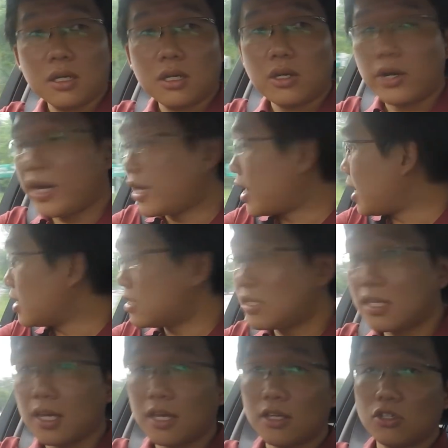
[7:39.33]
Alright
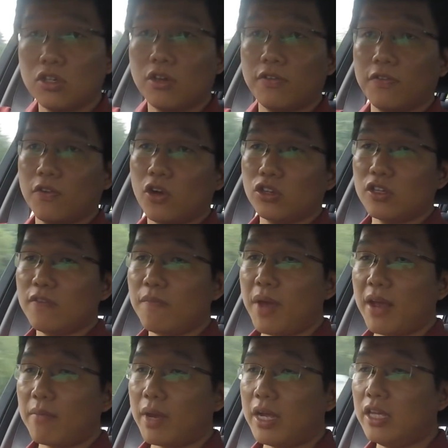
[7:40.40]
guys, so I've gotten
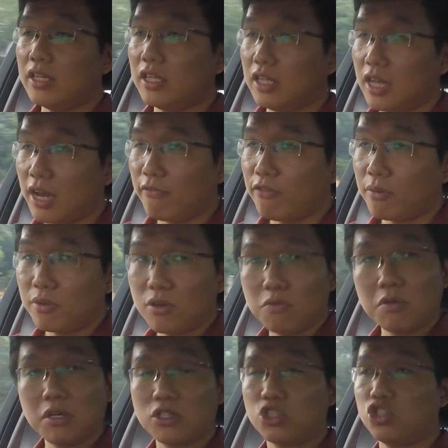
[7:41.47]
back my E39 from the
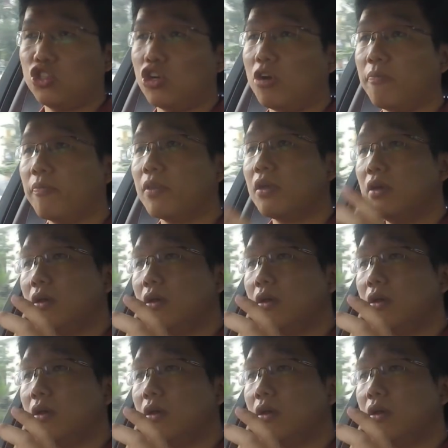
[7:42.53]
workshop,